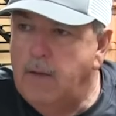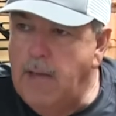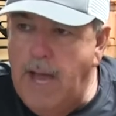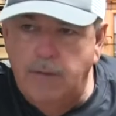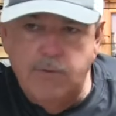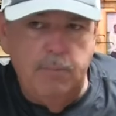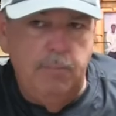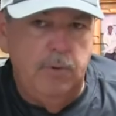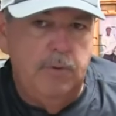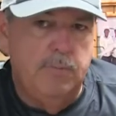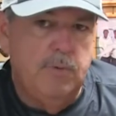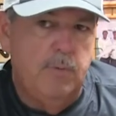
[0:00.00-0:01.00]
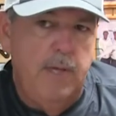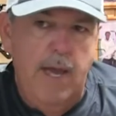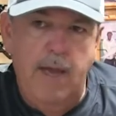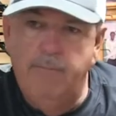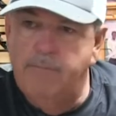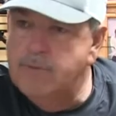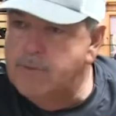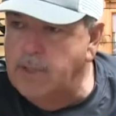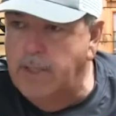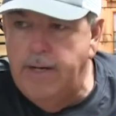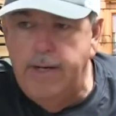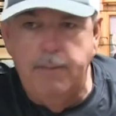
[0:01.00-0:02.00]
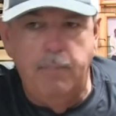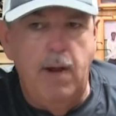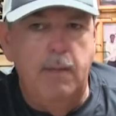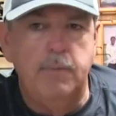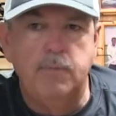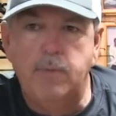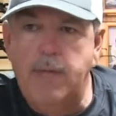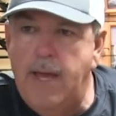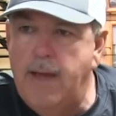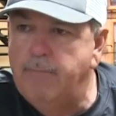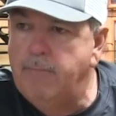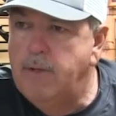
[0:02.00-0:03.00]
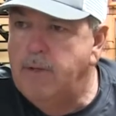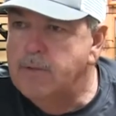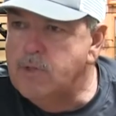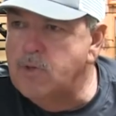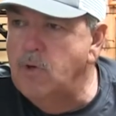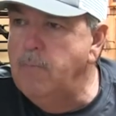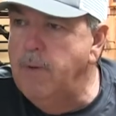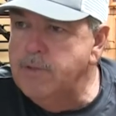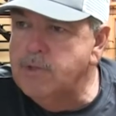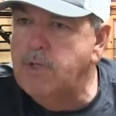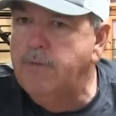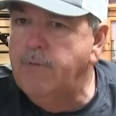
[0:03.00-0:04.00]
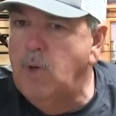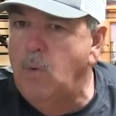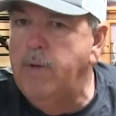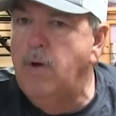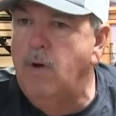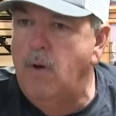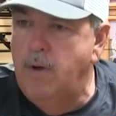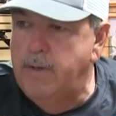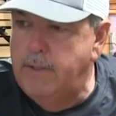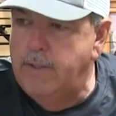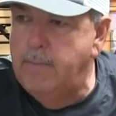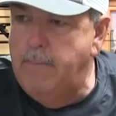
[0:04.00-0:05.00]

algae blooms. We have salinity problems. We have so much stuff going on in the